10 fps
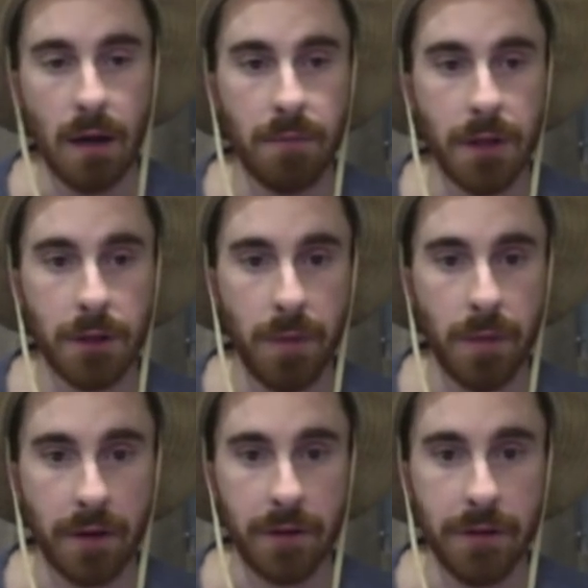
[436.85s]
He'll
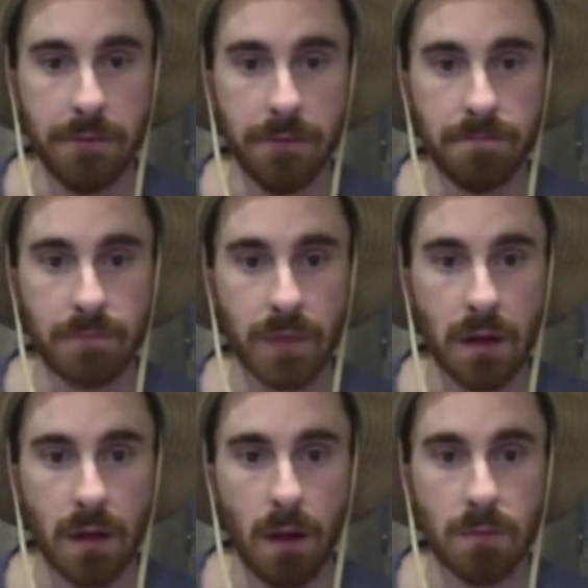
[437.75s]
parry you.
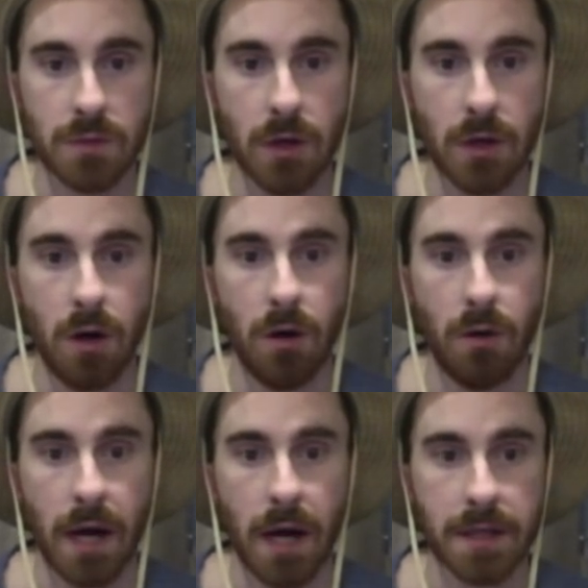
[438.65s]

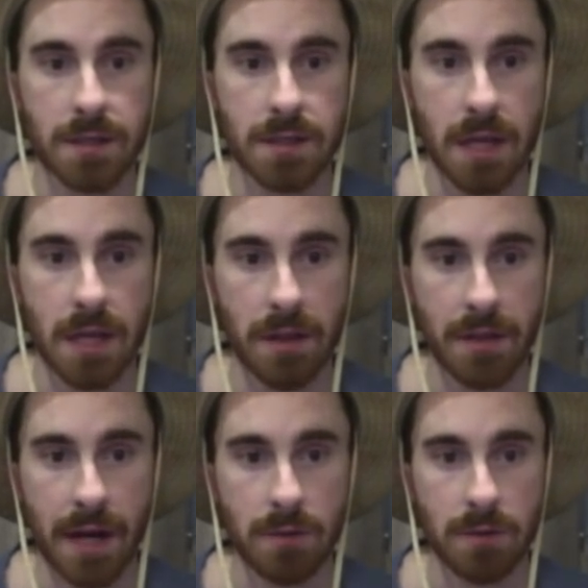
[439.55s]
So I can see
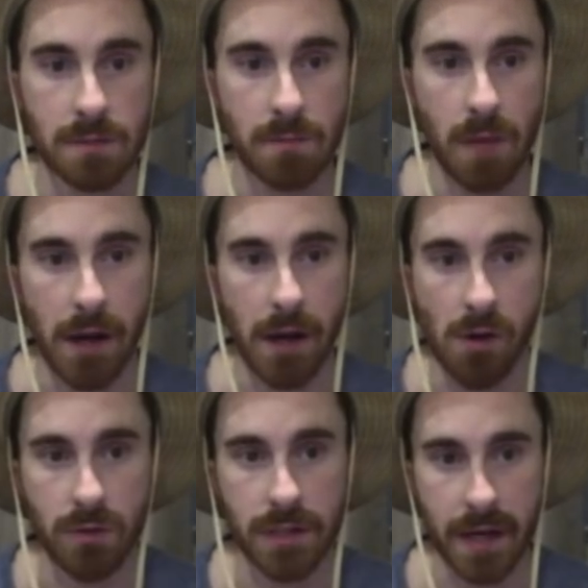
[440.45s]
that was my
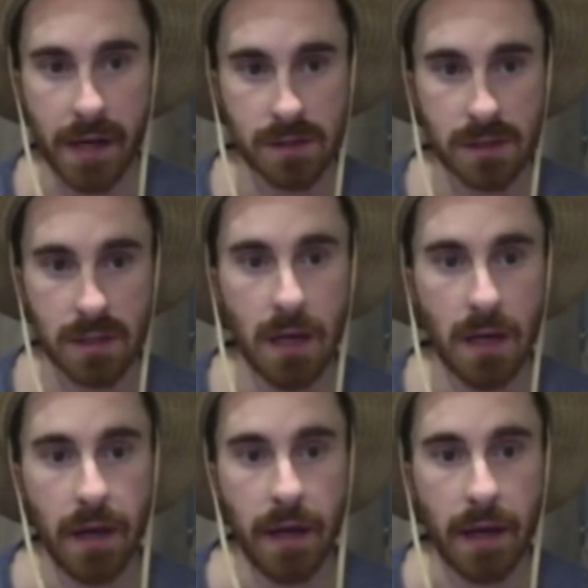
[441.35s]
own dex,
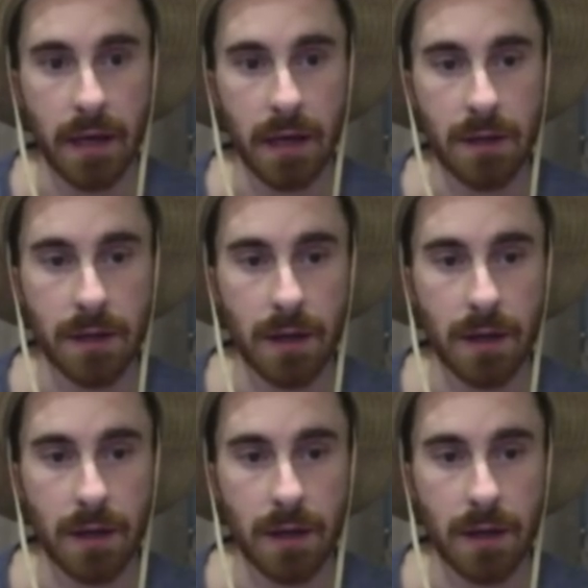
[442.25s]
and